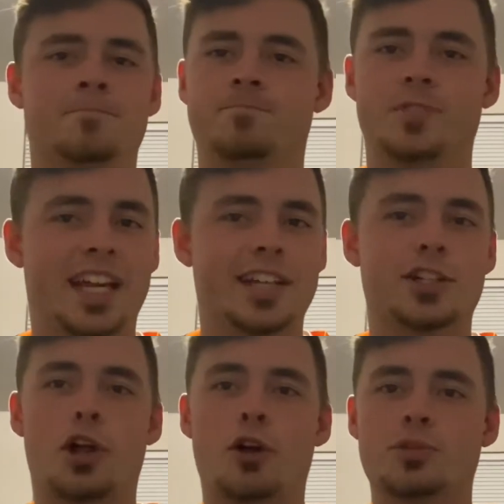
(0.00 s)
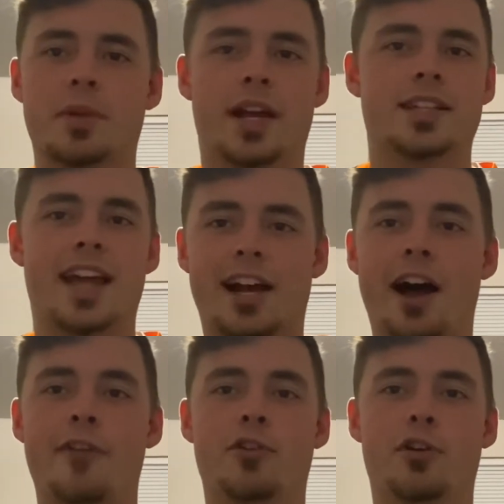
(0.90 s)
getting close, man, to that
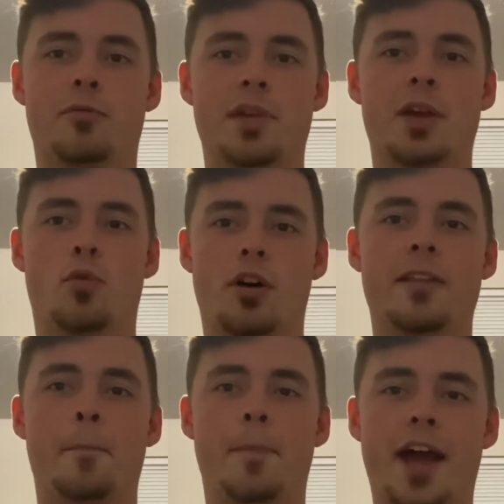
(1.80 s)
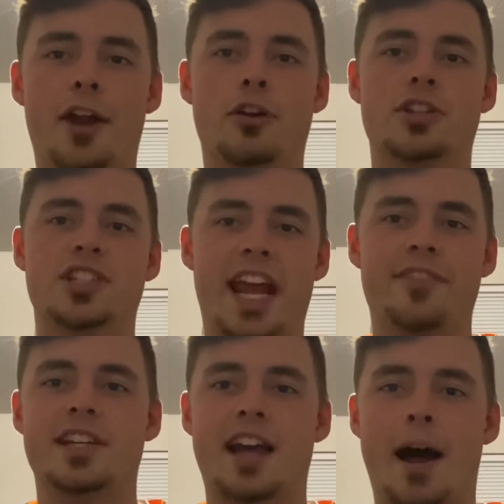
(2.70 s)
combo of being one of the better
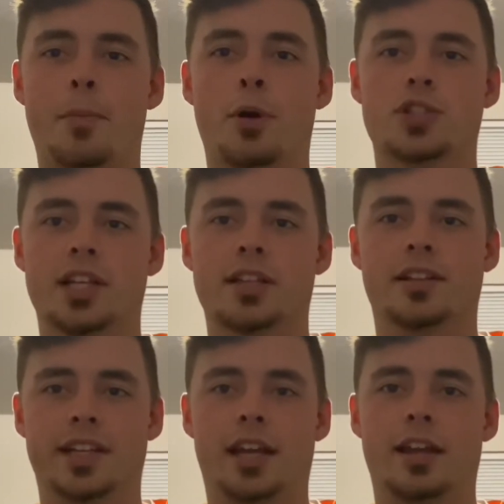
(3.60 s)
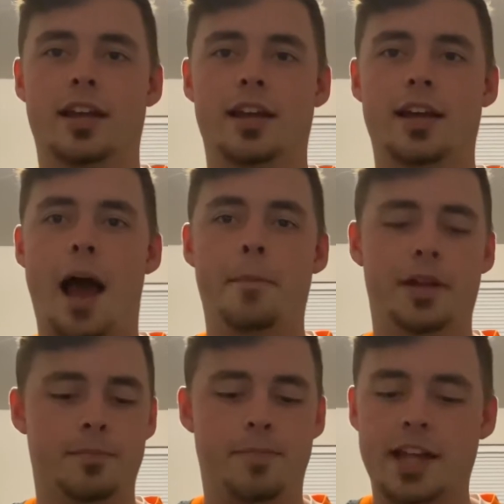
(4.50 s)
safety combos in the league. I
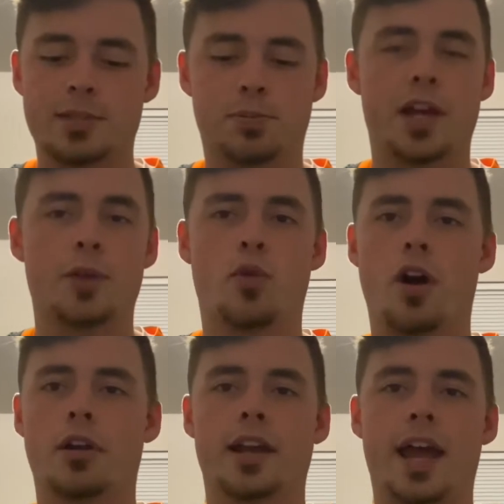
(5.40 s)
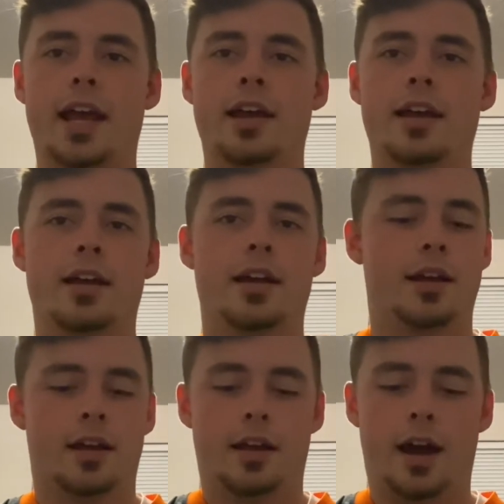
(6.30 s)
mean, Bates played well today,
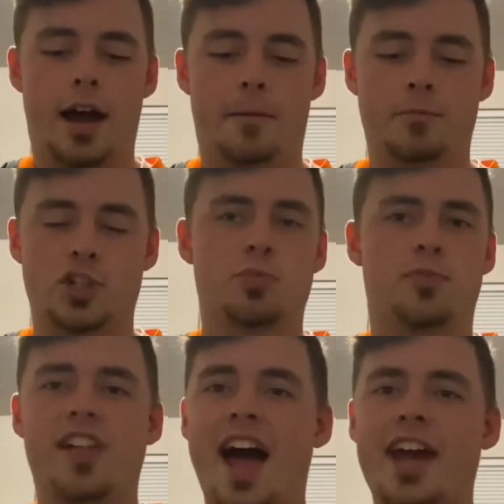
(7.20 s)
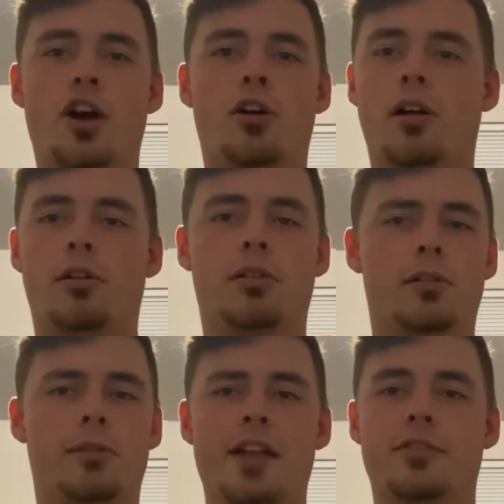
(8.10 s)
just flying all
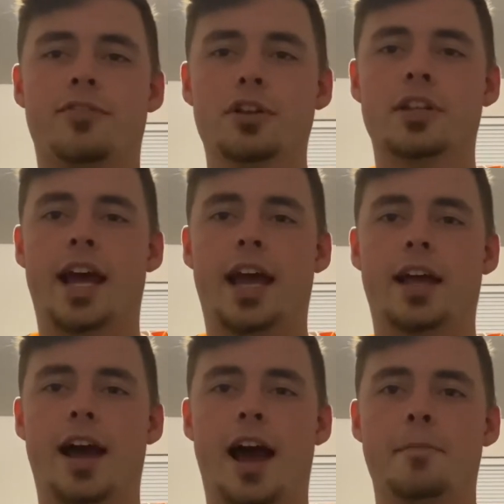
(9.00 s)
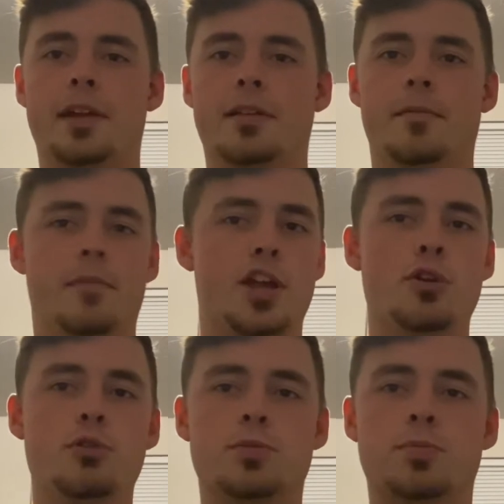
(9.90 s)
around the field today. I mean,
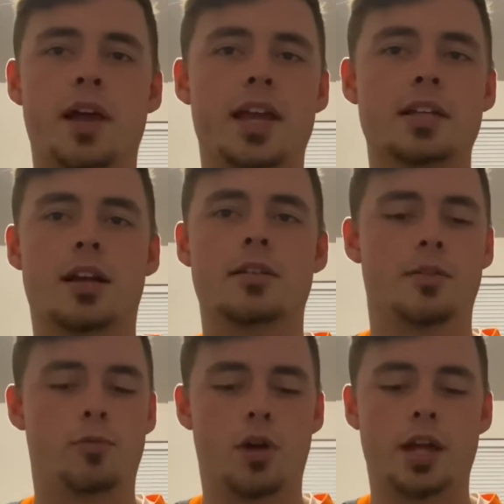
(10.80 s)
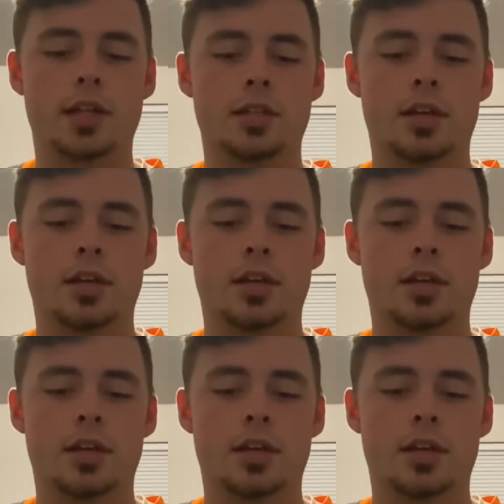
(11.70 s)
huge plays on the run.